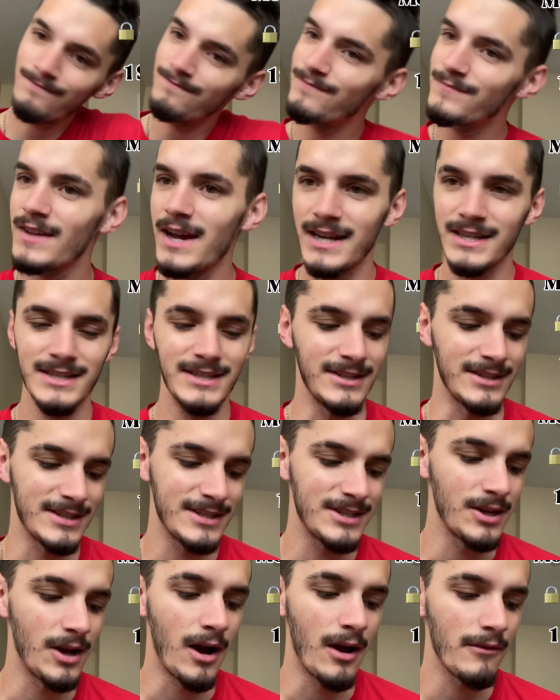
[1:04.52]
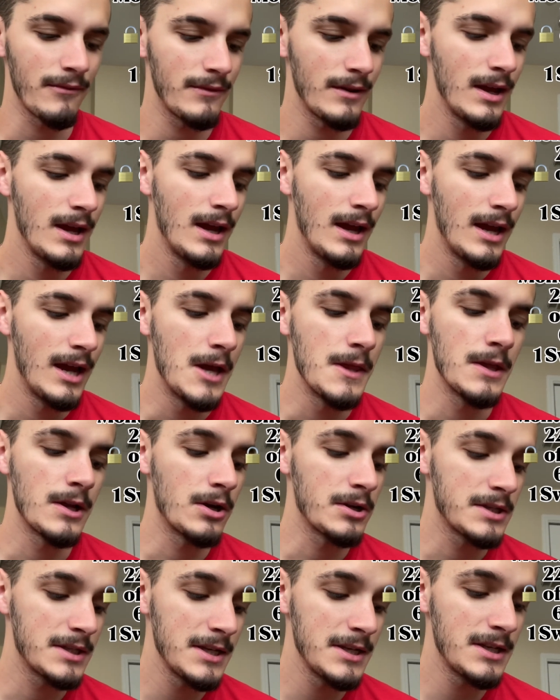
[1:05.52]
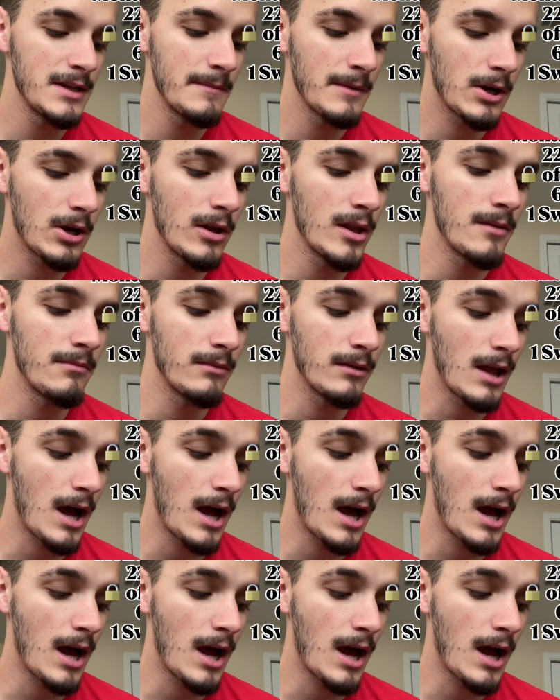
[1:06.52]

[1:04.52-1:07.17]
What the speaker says: That's just tough. And then our CJ McCollum